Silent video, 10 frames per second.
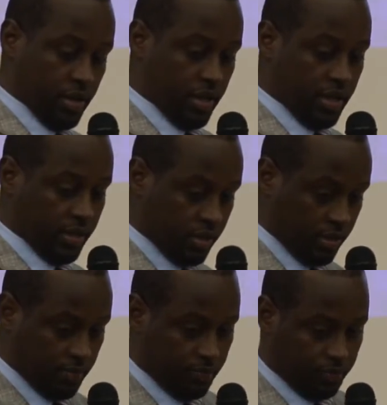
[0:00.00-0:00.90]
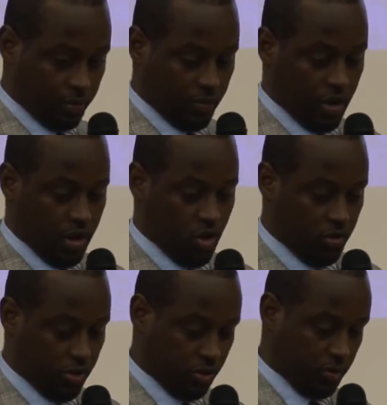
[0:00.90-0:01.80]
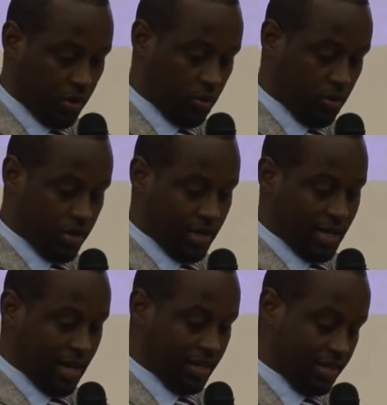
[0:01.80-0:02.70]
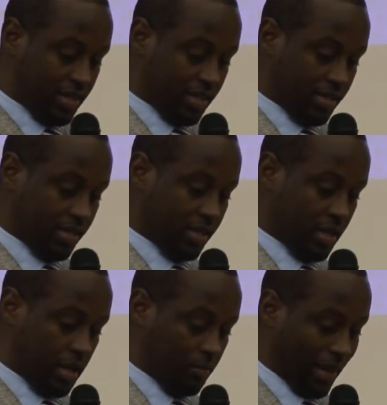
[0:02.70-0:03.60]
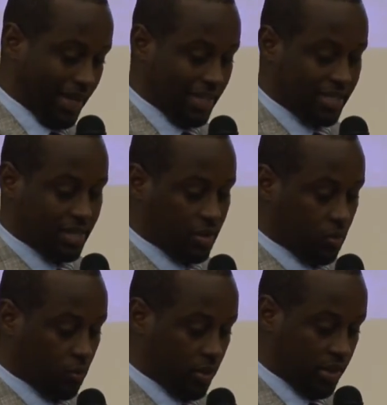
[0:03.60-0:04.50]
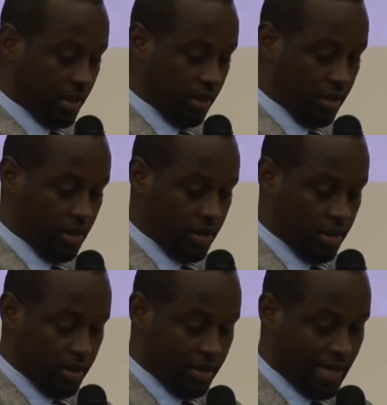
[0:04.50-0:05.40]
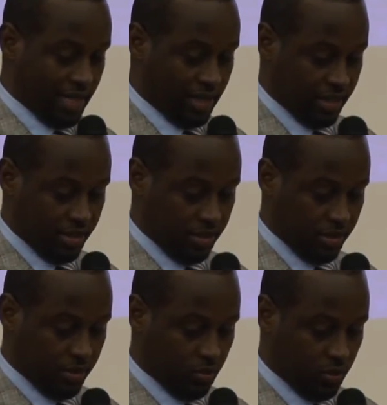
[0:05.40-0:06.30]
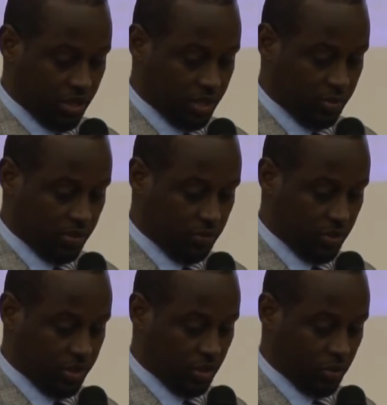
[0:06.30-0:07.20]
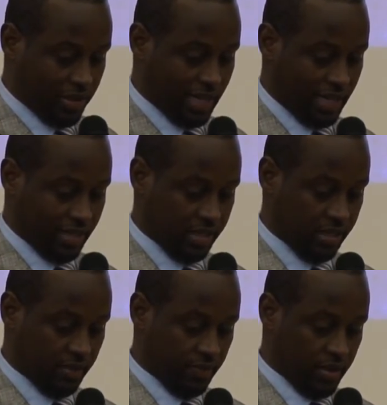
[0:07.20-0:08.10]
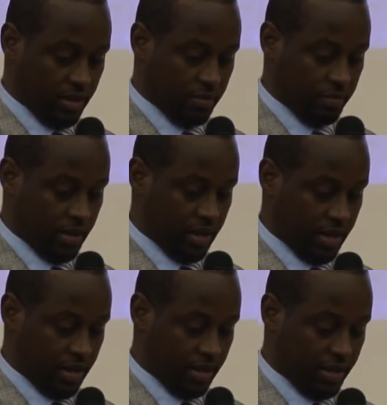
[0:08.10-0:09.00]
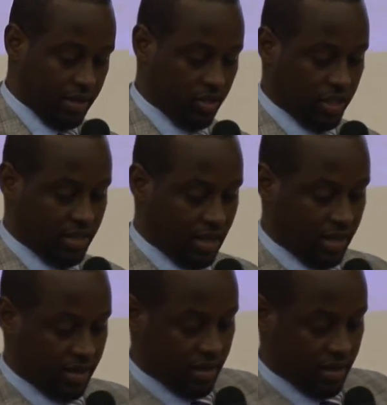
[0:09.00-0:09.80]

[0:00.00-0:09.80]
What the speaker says: his humerus bone, and this is a plate with the nails, which has been fixed with nails. But it's just like